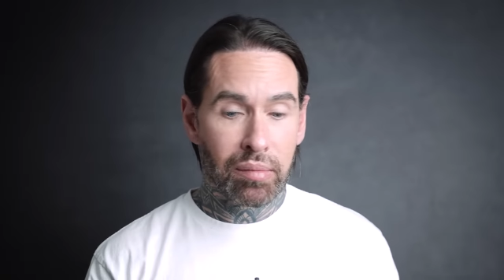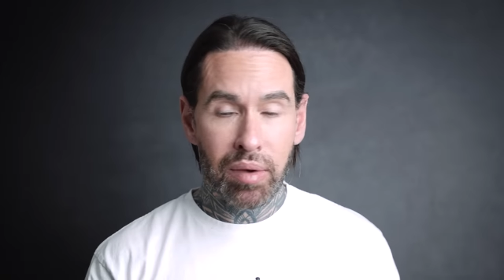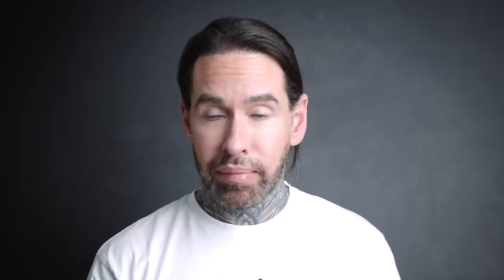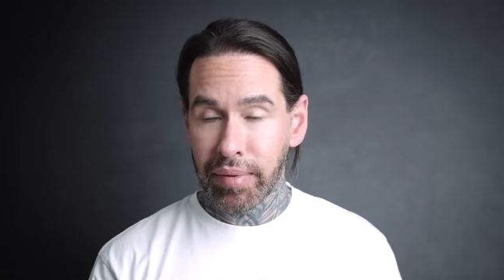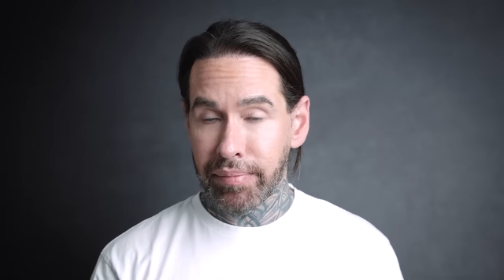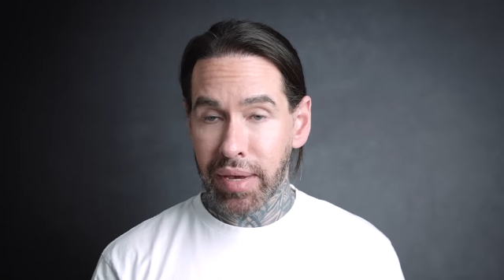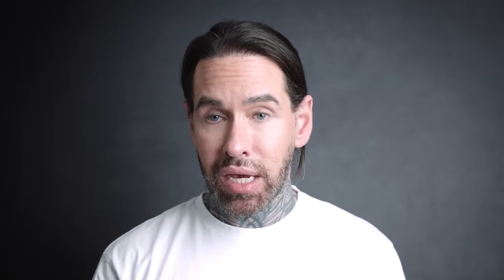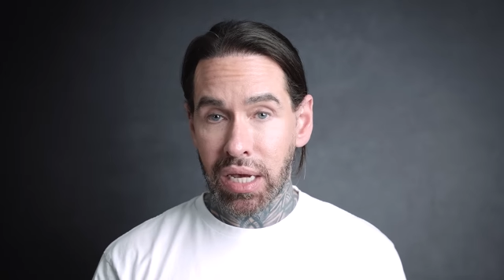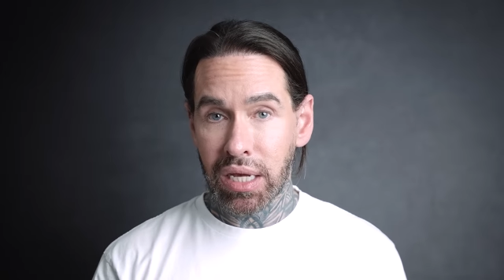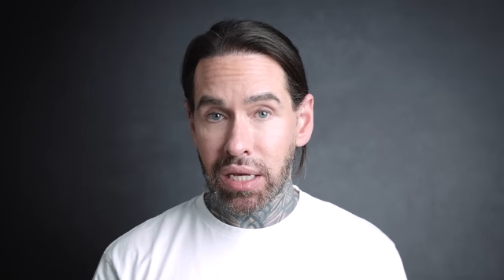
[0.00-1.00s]
It might be
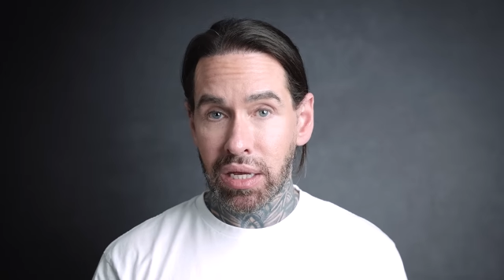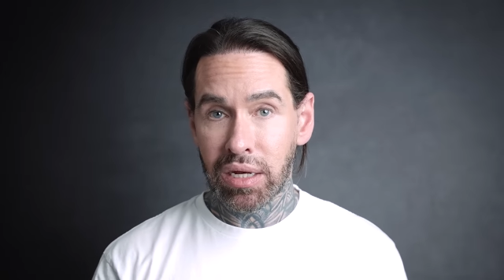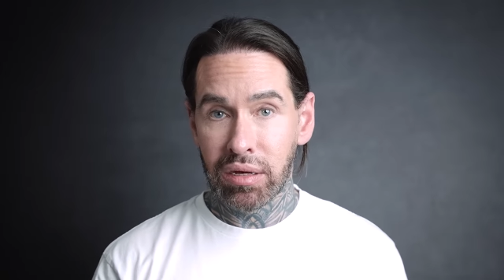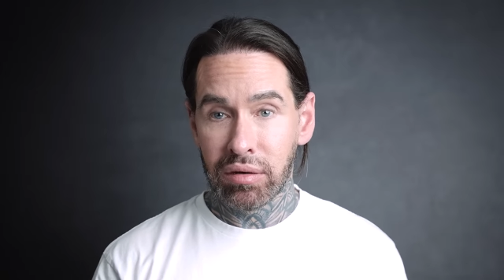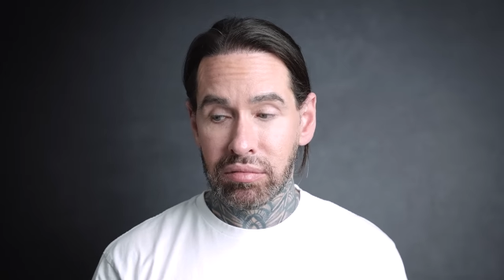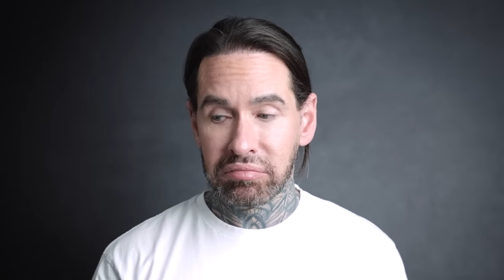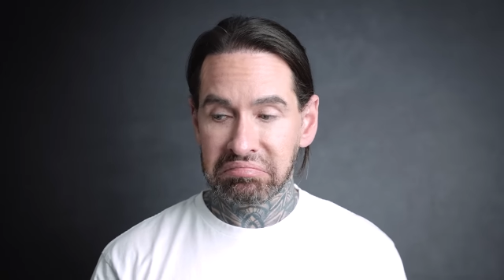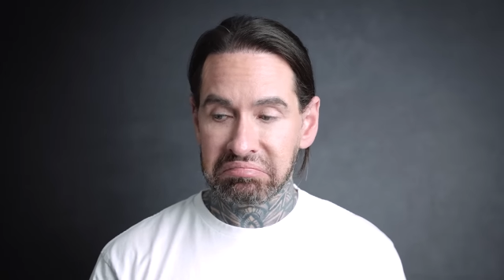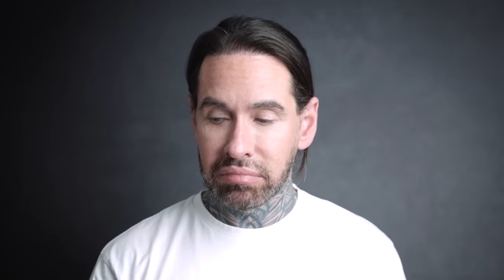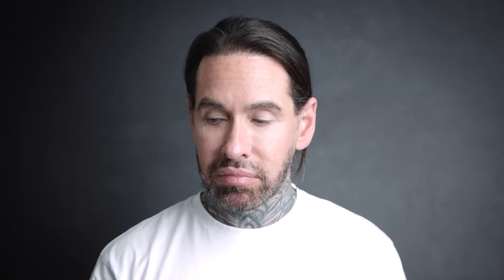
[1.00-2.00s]
me, you know,
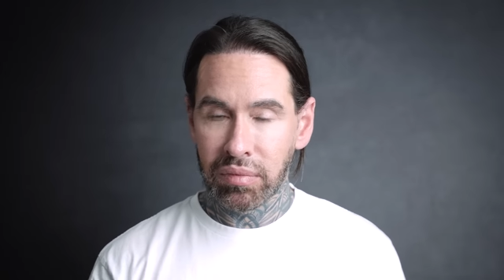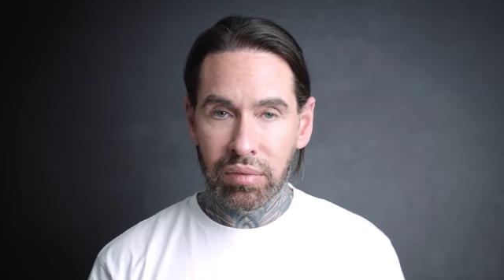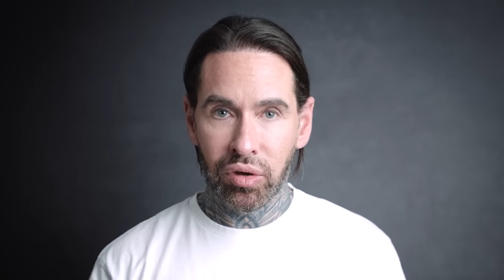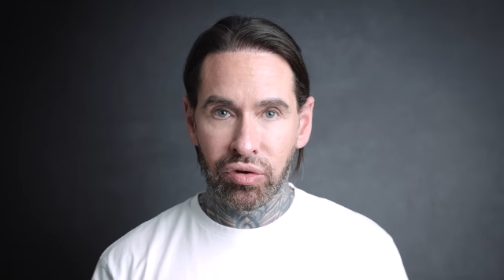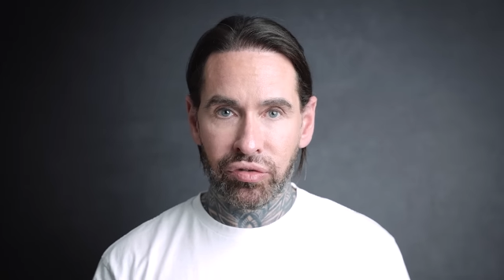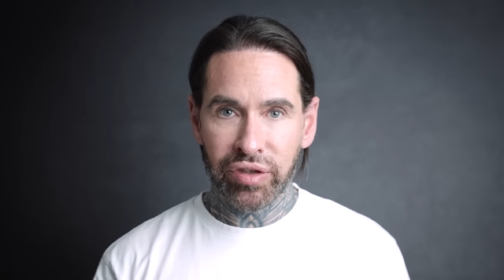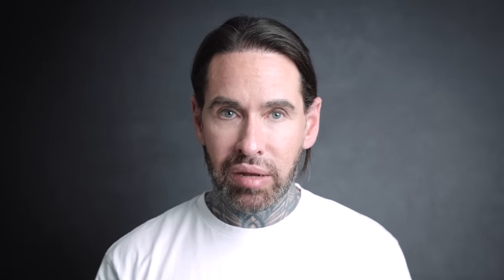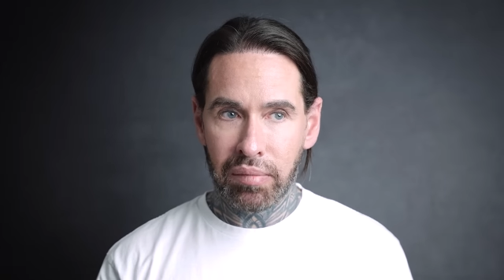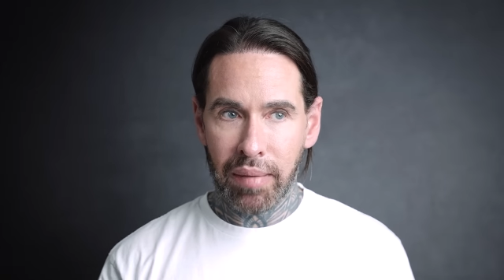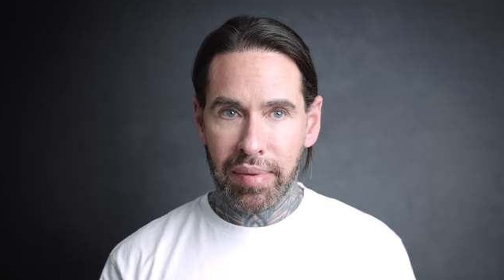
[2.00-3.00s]
on your skin,
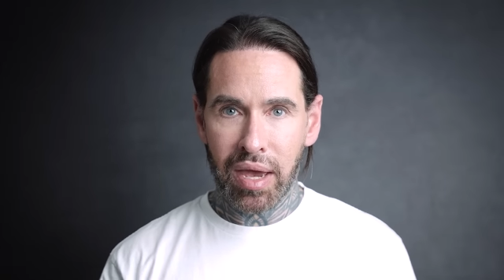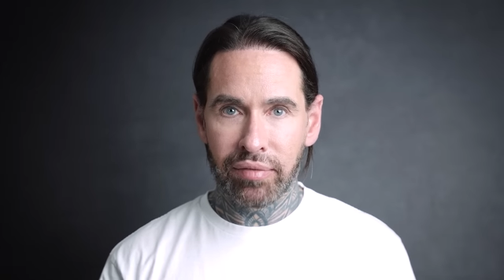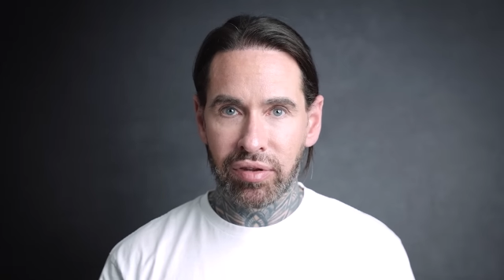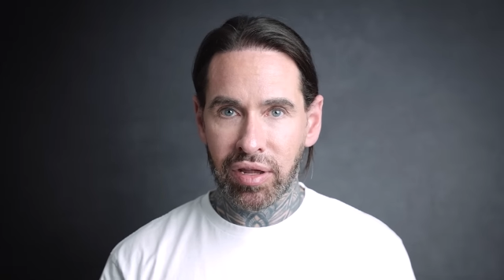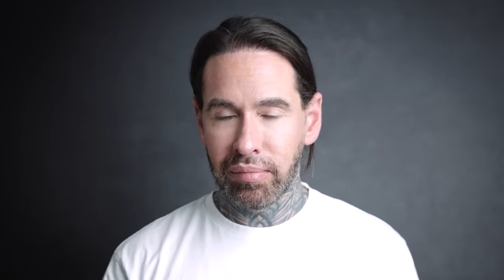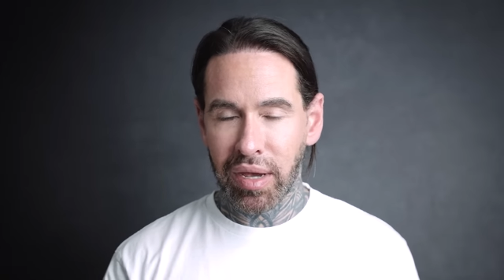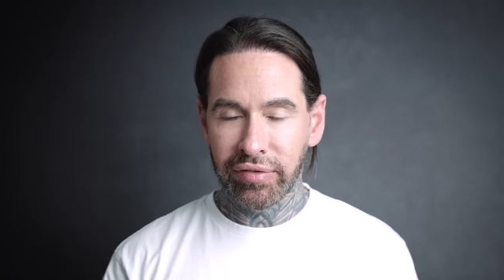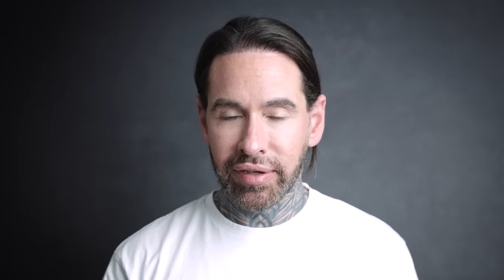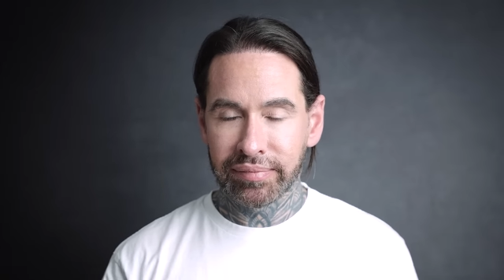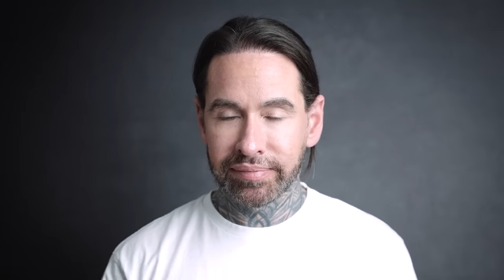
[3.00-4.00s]
it might be absolutely
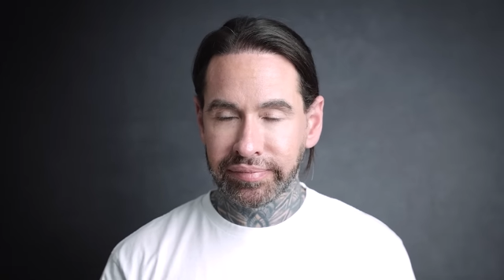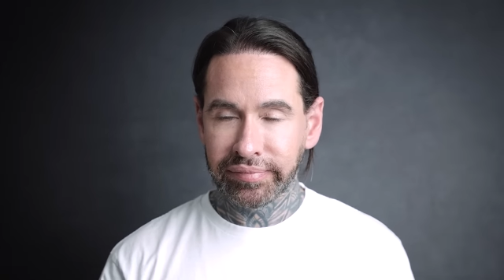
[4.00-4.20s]
amazing.